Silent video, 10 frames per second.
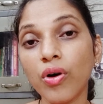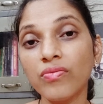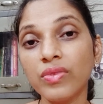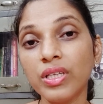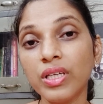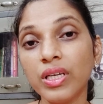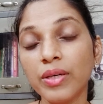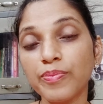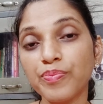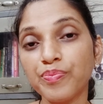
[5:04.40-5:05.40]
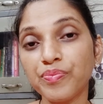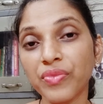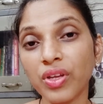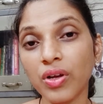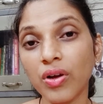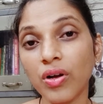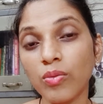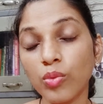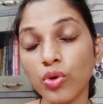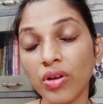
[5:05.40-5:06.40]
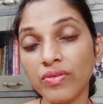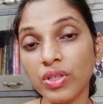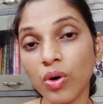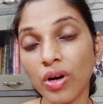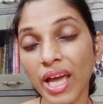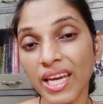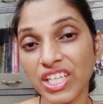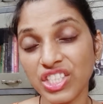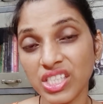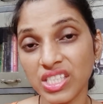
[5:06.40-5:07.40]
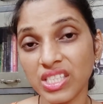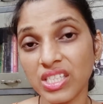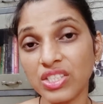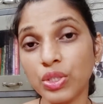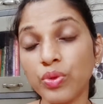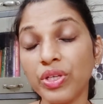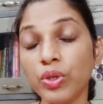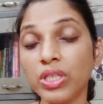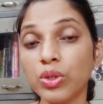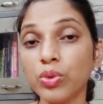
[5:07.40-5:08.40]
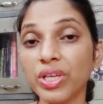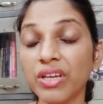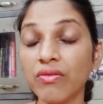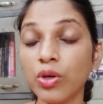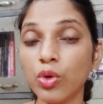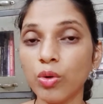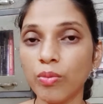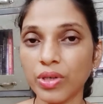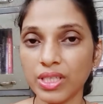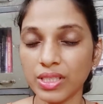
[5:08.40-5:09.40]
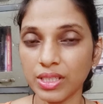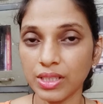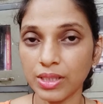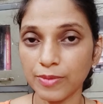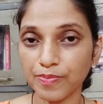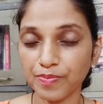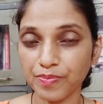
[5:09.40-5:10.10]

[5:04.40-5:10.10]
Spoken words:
of the more of the organic changes, you need to give low potencies.